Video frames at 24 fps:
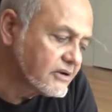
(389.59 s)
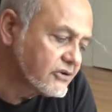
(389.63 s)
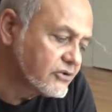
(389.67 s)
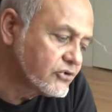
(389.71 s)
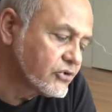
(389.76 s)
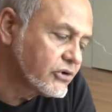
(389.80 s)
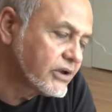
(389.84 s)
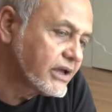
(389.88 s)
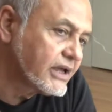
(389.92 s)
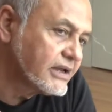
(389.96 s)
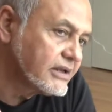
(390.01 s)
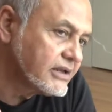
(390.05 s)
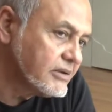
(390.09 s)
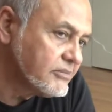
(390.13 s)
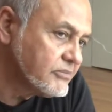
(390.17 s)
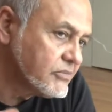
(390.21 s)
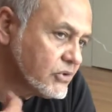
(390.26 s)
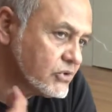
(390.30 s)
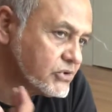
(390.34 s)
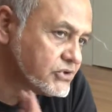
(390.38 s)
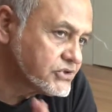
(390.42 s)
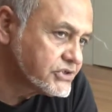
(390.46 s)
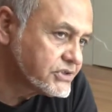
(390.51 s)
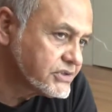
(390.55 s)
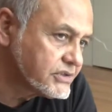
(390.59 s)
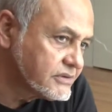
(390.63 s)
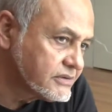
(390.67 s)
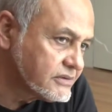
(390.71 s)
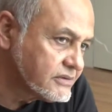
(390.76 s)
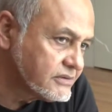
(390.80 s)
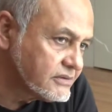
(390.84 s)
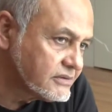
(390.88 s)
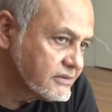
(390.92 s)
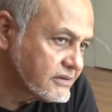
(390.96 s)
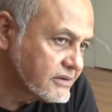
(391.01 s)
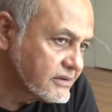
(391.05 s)
to get
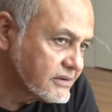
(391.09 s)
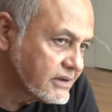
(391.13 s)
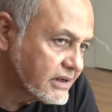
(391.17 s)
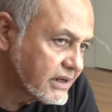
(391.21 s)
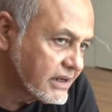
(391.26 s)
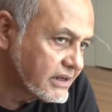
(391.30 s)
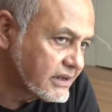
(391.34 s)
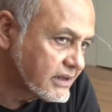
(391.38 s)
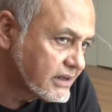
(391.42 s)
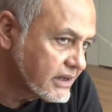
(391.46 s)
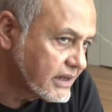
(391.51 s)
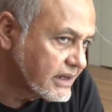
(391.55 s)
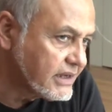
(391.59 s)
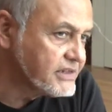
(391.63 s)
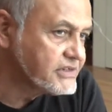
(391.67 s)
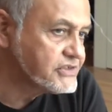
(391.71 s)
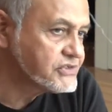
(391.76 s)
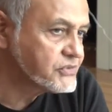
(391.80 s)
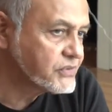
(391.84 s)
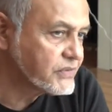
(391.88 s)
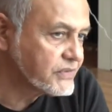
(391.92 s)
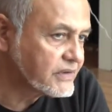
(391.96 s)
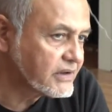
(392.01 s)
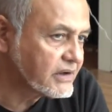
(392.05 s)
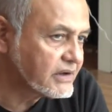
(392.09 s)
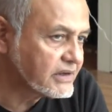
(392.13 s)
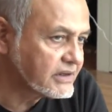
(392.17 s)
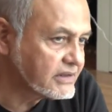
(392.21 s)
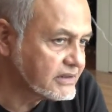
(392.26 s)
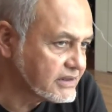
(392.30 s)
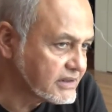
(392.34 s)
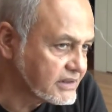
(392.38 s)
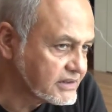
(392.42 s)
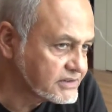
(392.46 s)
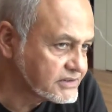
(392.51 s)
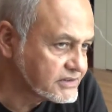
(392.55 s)
emotion engaged with
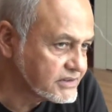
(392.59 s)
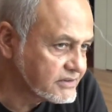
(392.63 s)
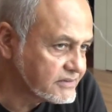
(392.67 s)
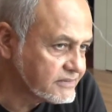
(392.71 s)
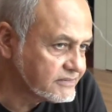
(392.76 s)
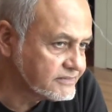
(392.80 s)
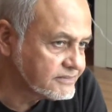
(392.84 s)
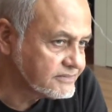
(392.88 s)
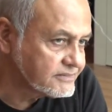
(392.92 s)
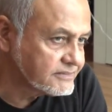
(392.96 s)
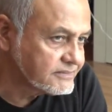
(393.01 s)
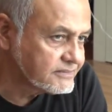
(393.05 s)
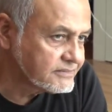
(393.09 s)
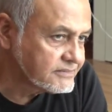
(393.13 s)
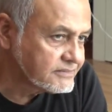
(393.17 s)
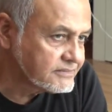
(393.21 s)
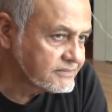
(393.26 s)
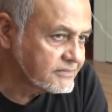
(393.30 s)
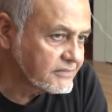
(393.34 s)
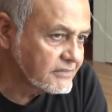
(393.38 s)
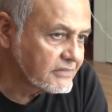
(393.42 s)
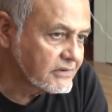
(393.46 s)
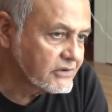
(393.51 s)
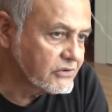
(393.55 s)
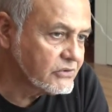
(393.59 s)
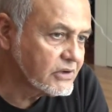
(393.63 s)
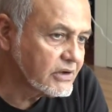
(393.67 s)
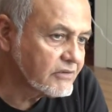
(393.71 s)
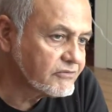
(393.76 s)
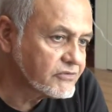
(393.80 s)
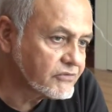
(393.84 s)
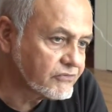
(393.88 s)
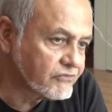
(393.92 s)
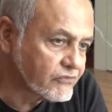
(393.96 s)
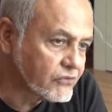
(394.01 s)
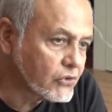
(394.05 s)
architecture, you
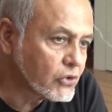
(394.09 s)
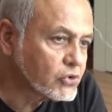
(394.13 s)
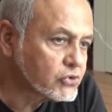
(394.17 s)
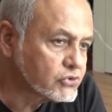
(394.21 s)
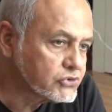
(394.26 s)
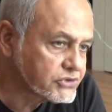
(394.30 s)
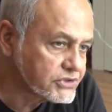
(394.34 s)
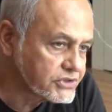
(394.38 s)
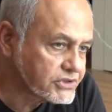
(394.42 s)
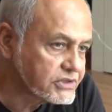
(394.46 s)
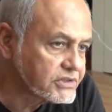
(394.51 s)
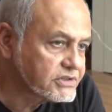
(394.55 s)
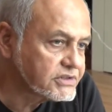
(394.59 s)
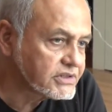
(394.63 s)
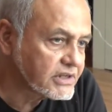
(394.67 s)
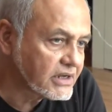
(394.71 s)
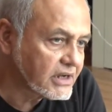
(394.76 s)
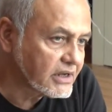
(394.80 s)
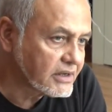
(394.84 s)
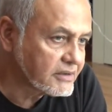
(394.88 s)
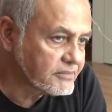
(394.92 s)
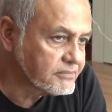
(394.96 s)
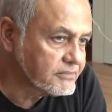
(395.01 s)
have to fold time.